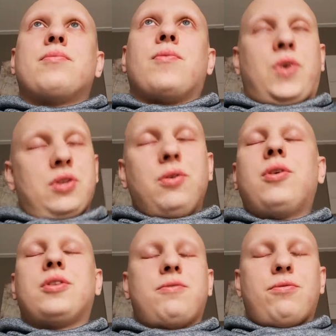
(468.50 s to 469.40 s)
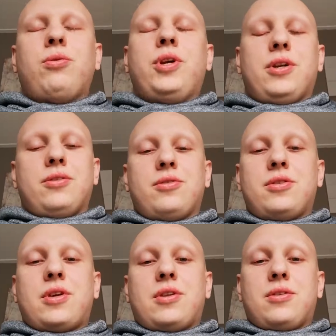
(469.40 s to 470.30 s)
then you're gonna fully
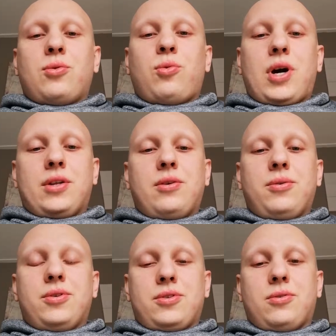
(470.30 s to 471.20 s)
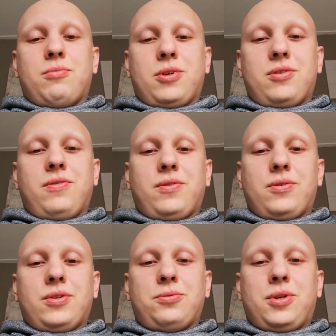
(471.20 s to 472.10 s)
understand why there is so much evil
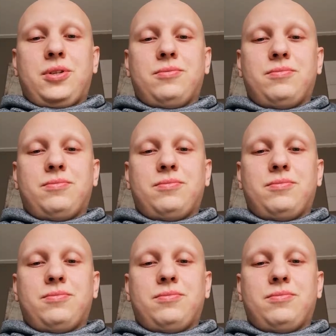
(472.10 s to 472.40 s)
as well.